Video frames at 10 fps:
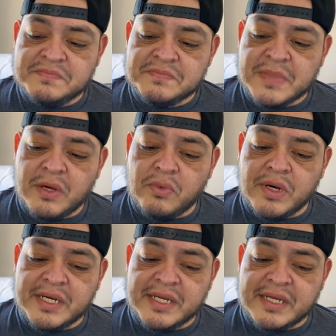
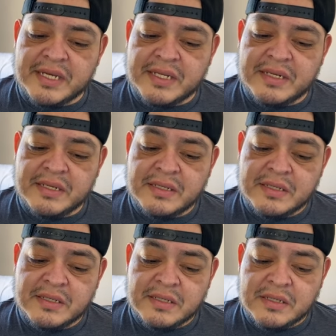wanted
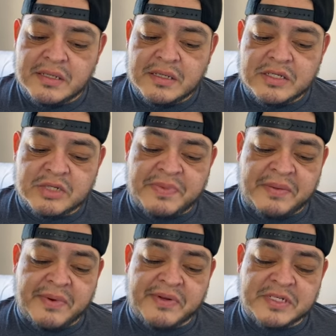to pay my
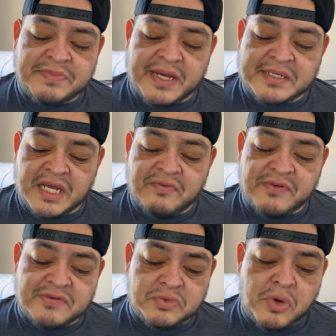respects. I've
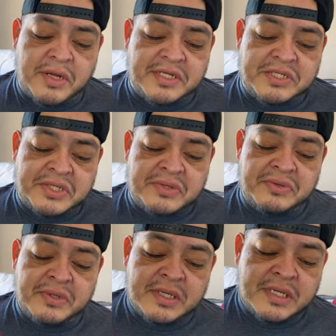always wanted to.
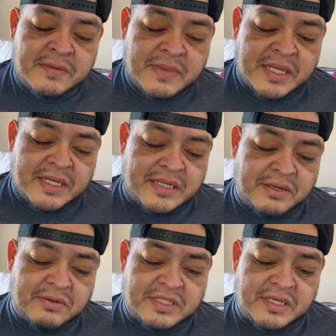There
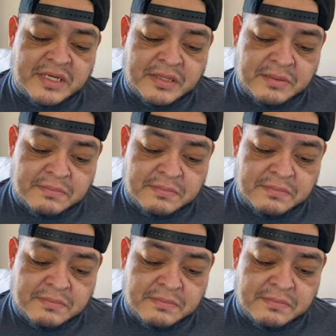was a